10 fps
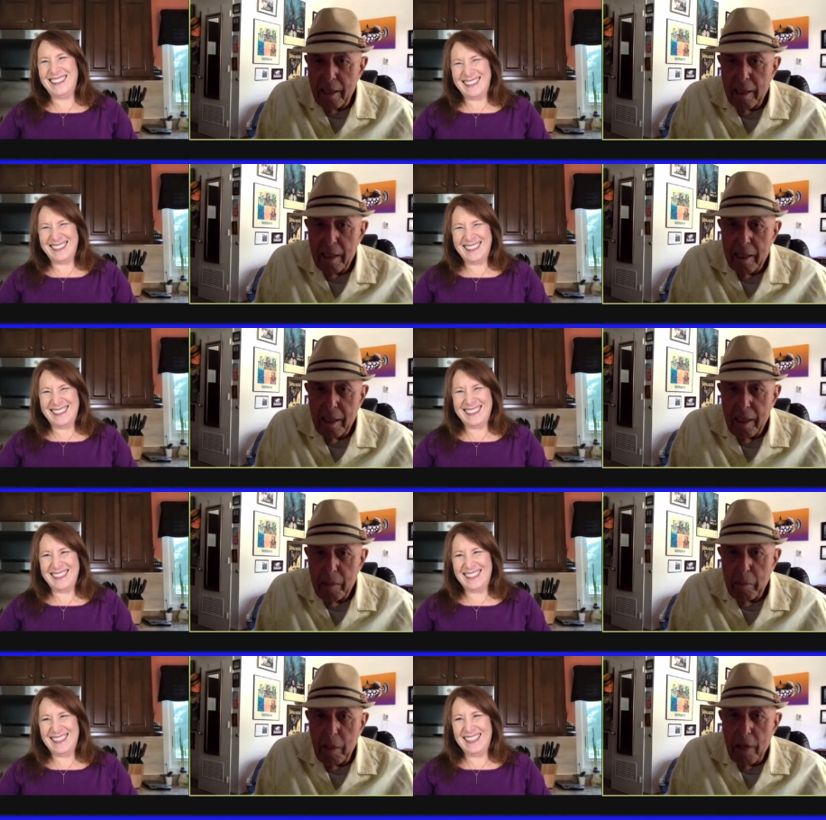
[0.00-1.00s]
Speaker 1: uh,
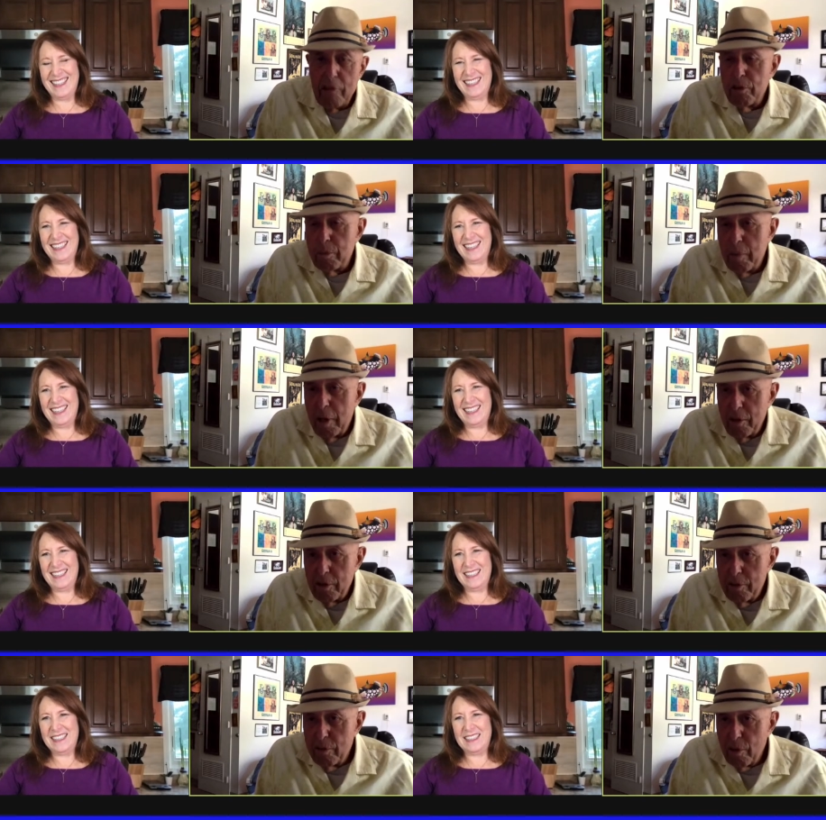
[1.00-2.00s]
bless your
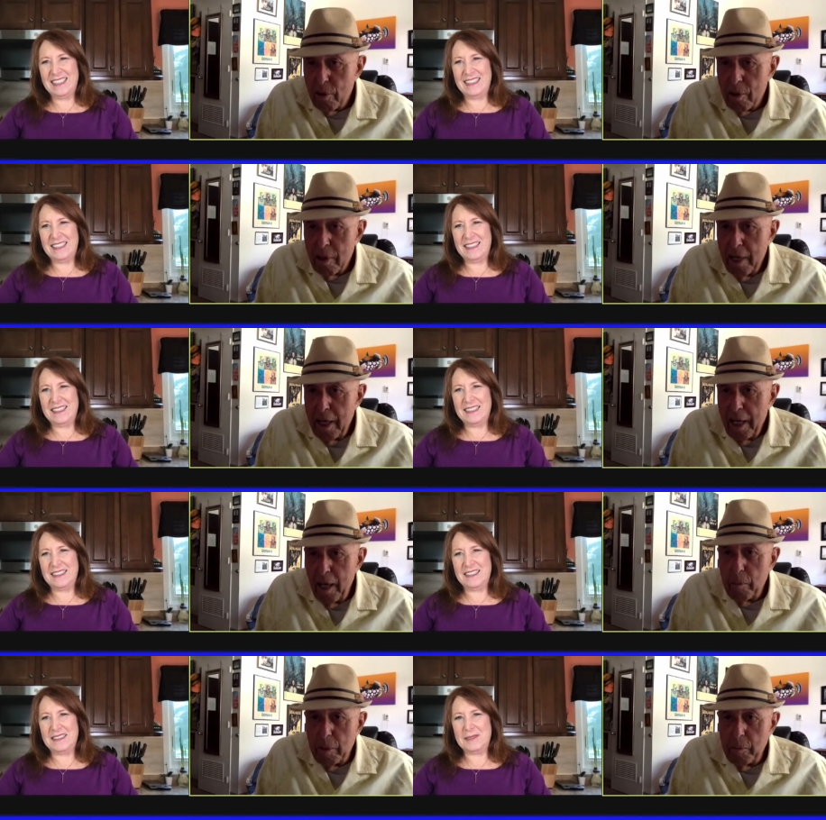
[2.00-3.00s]
mother for
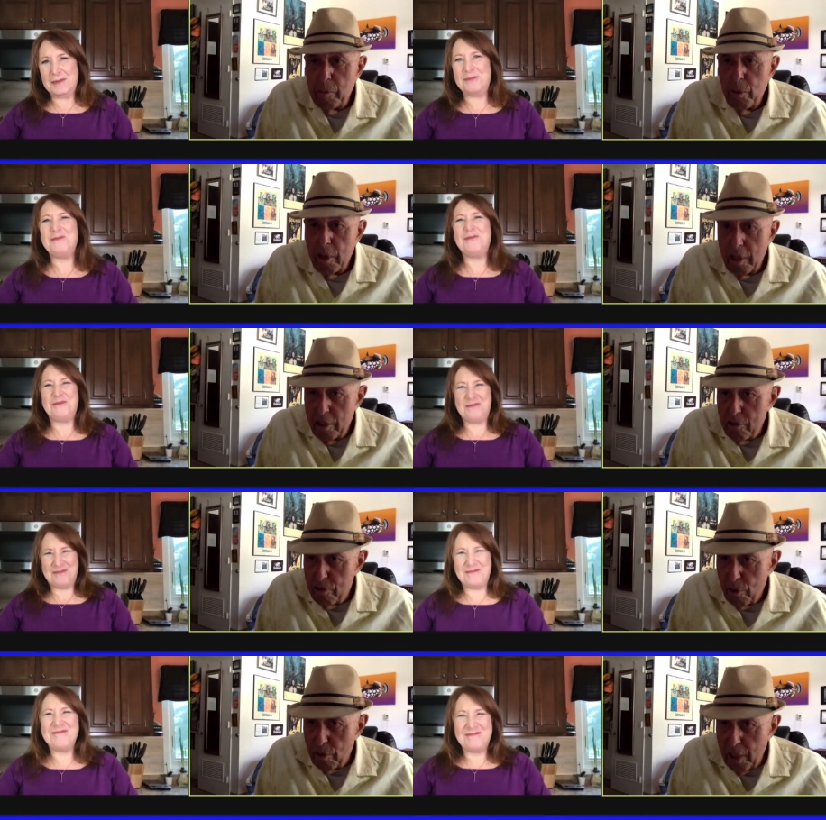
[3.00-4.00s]
helping putting this
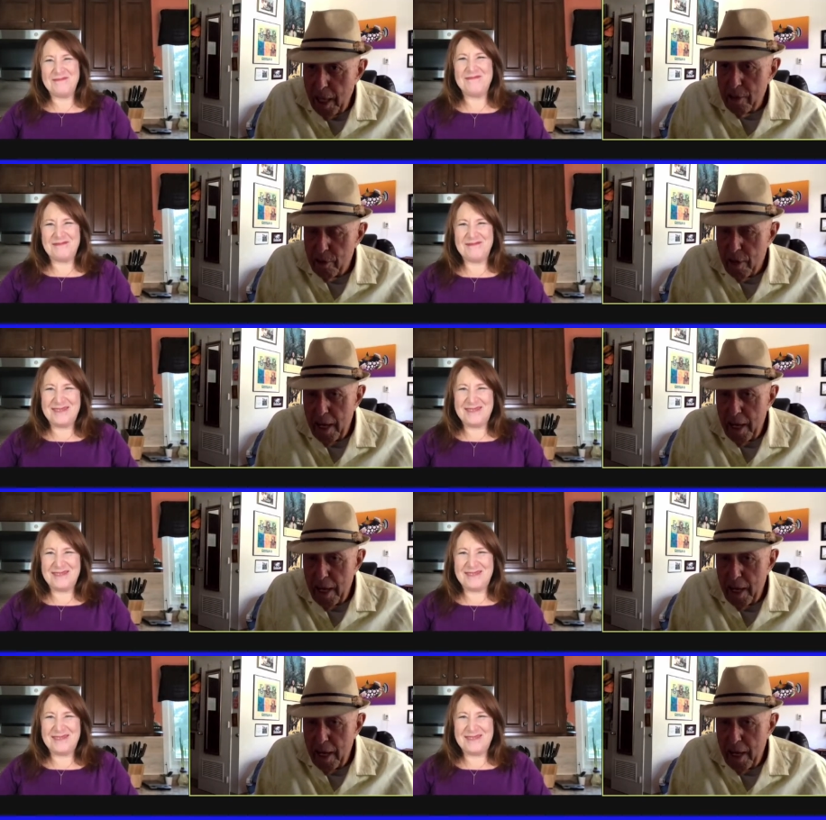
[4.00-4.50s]
show together.